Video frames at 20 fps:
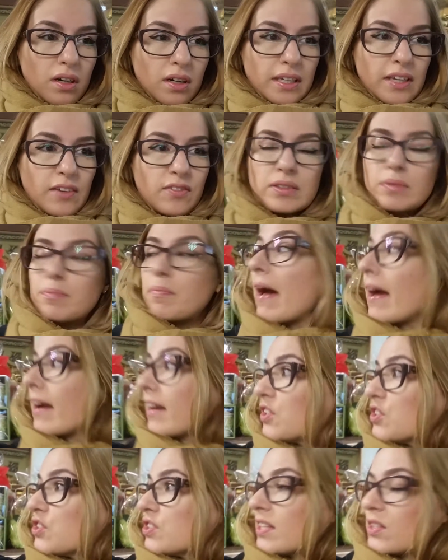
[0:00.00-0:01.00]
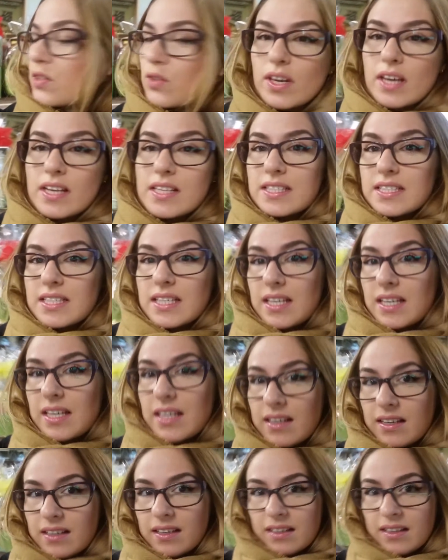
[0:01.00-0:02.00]
gift packages, as you can see,
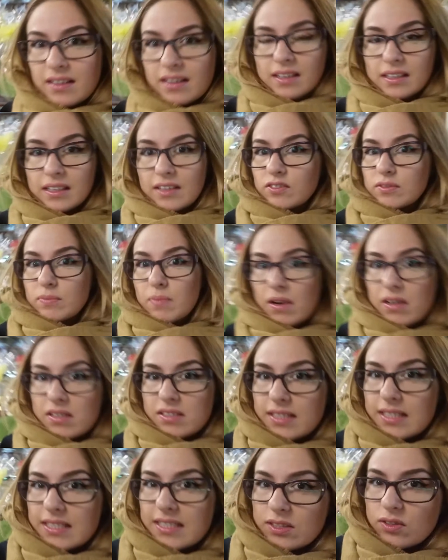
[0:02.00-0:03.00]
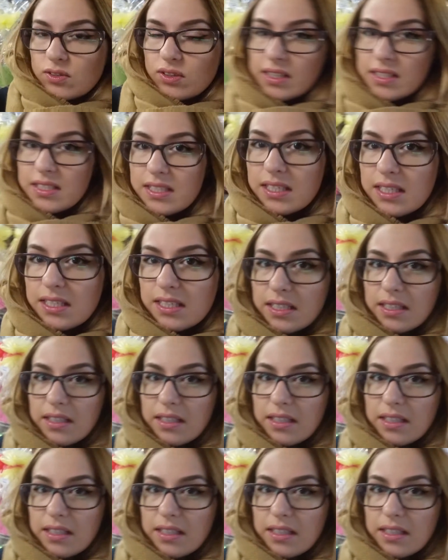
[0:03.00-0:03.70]
gift baskets you see